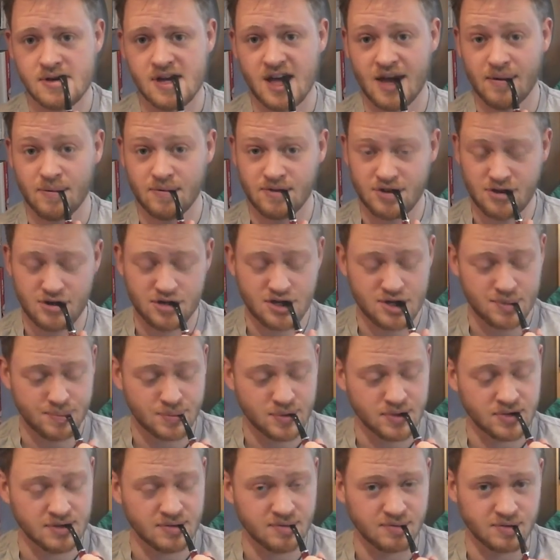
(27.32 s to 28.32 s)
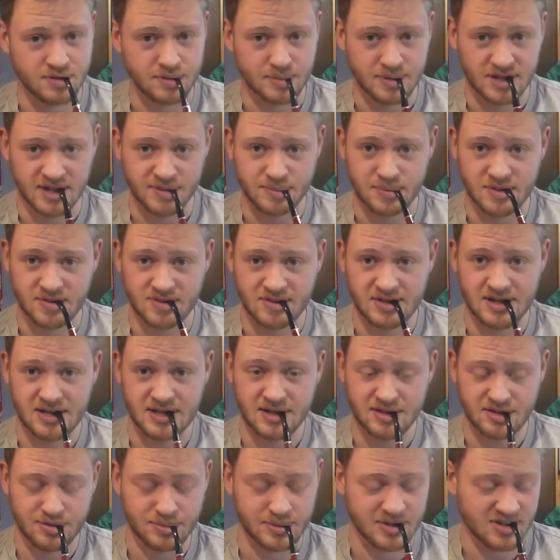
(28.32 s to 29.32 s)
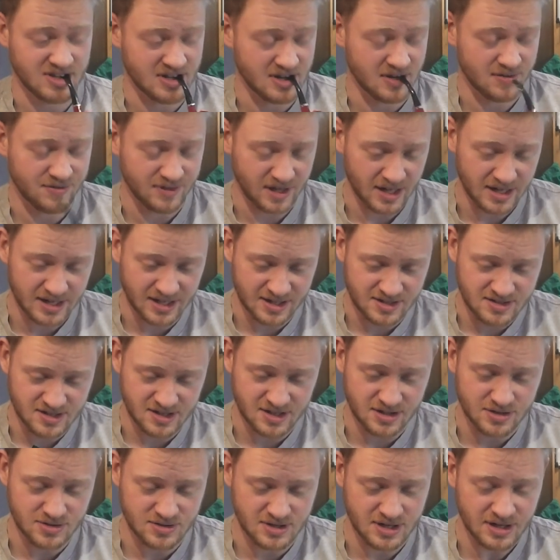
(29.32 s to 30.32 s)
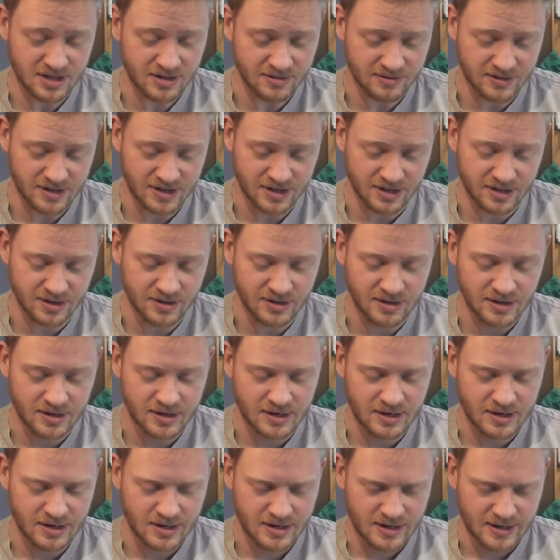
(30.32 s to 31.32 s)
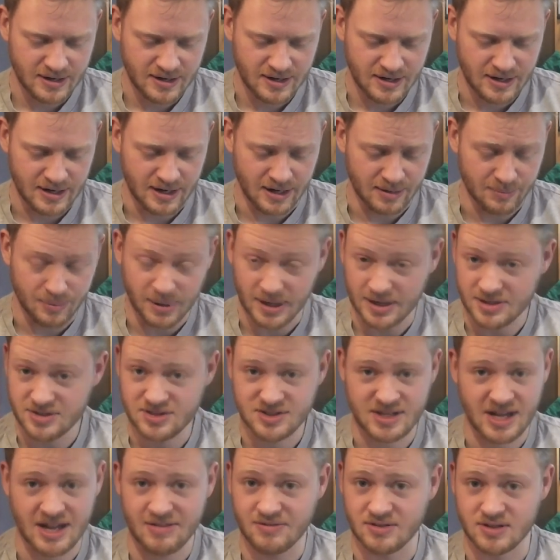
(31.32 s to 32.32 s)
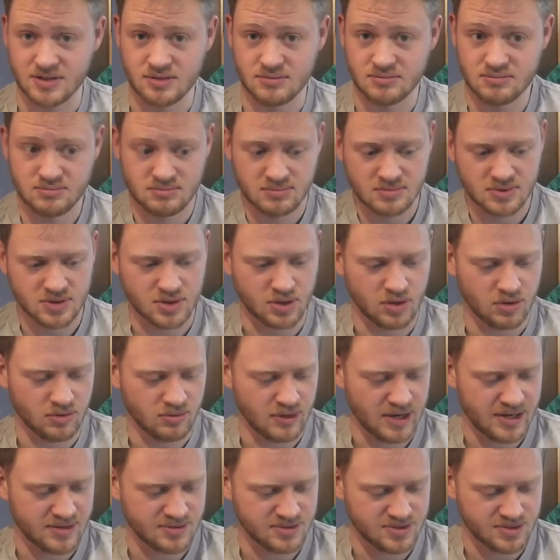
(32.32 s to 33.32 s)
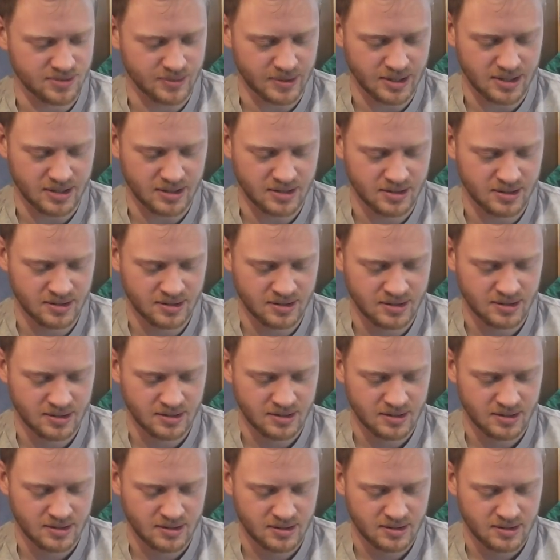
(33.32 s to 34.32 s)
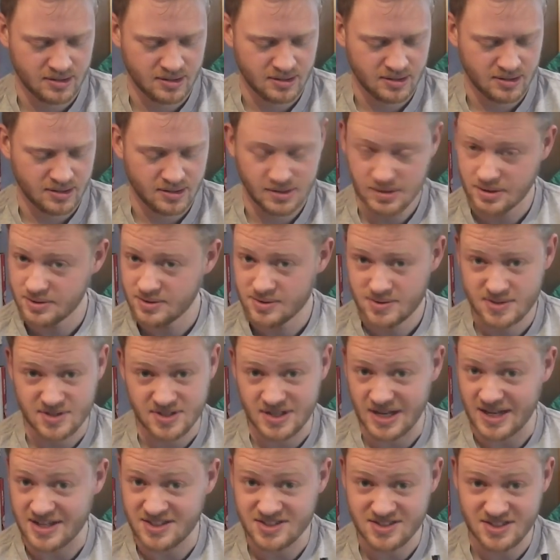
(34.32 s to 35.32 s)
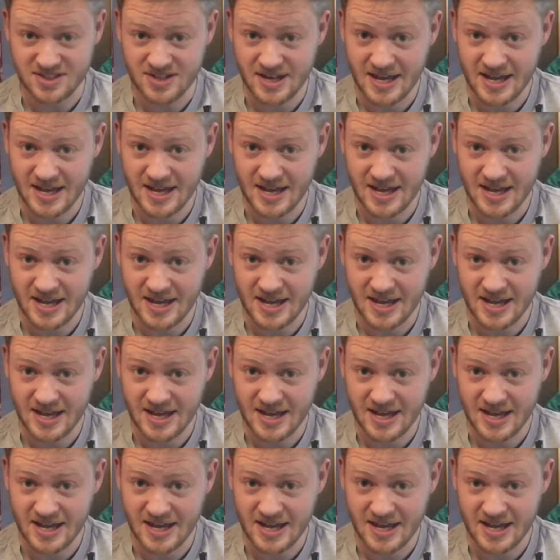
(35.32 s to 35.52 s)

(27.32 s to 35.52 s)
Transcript: Ever since you bought it for me, I've been saying to myself that I need to use it in a video, but I just haven't got around to it. Today's the